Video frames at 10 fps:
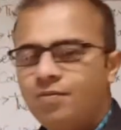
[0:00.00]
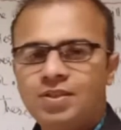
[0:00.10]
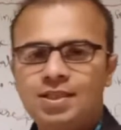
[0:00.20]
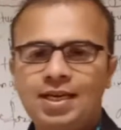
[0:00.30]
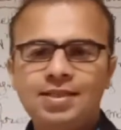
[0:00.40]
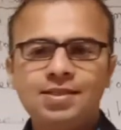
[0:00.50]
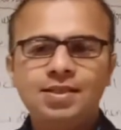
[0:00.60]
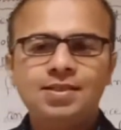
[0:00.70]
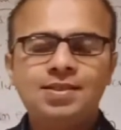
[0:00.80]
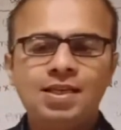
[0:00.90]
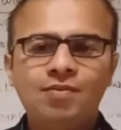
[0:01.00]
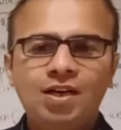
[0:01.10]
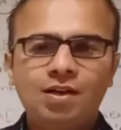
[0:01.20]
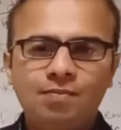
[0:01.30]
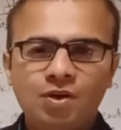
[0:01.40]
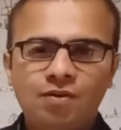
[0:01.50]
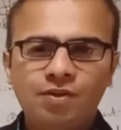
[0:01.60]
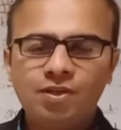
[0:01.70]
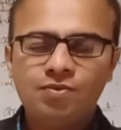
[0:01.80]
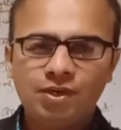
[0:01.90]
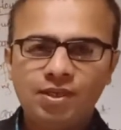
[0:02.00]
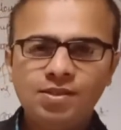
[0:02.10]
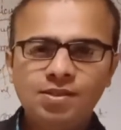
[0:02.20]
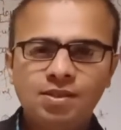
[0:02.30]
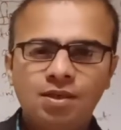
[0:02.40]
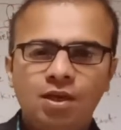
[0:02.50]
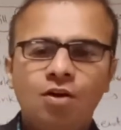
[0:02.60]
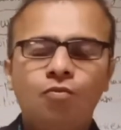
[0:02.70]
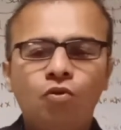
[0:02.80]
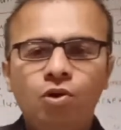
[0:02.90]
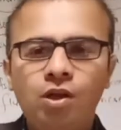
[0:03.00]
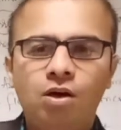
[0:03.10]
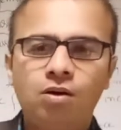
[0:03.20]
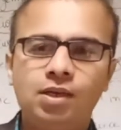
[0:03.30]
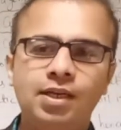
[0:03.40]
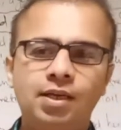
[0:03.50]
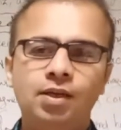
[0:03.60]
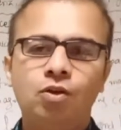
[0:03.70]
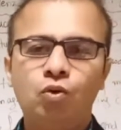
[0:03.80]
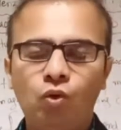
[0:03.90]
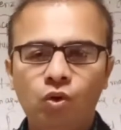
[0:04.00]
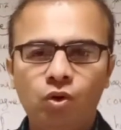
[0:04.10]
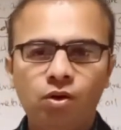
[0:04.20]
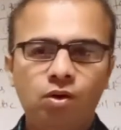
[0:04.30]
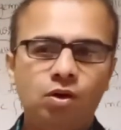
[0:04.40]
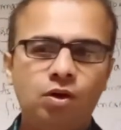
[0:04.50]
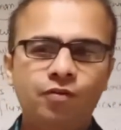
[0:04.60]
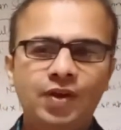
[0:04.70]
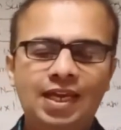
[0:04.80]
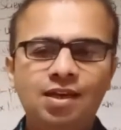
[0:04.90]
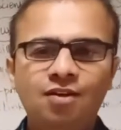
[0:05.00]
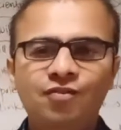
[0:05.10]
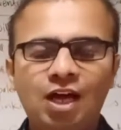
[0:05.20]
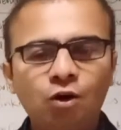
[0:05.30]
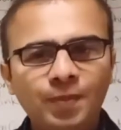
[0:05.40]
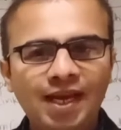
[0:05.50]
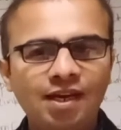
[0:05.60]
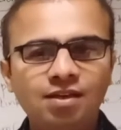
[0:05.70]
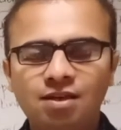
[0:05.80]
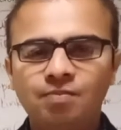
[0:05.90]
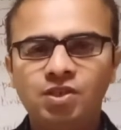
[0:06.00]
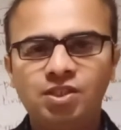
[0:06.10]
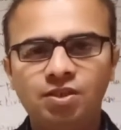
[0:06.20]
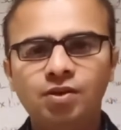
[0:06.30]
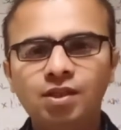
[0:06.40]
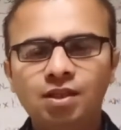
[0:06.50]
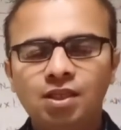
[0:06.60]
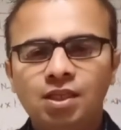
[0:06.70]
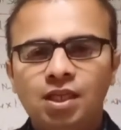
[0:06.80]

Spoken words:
which has the several number of the turns wound on a core of any ferromagnetic material.